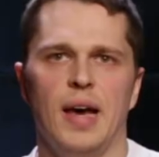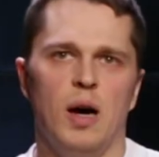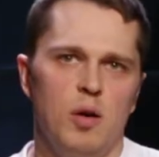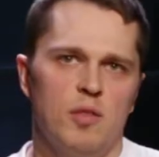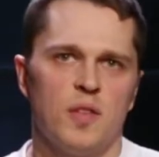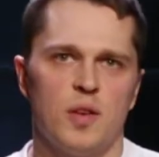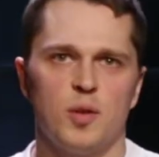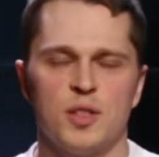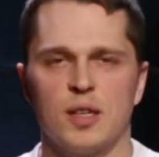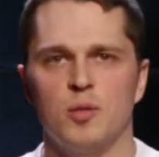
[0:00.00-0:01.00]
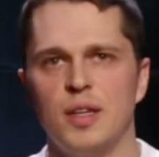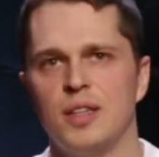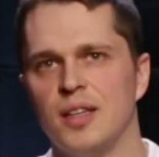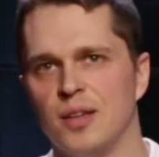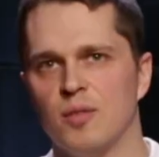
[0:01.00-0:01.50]
However, there is a great
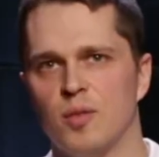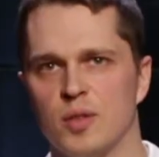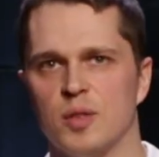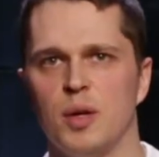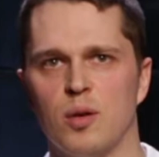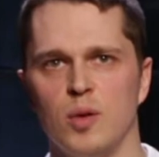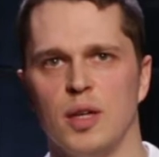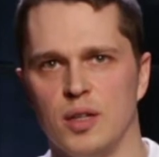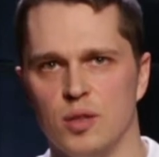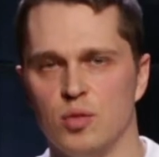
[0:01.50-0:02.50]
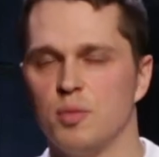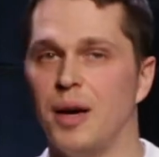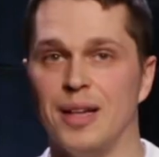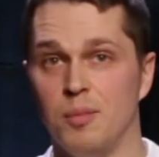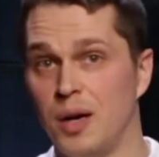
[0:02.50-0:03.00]
deal for a speculator to
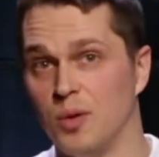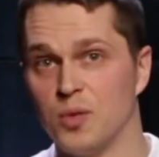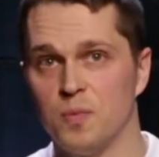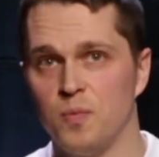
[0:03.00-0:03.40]
smile about.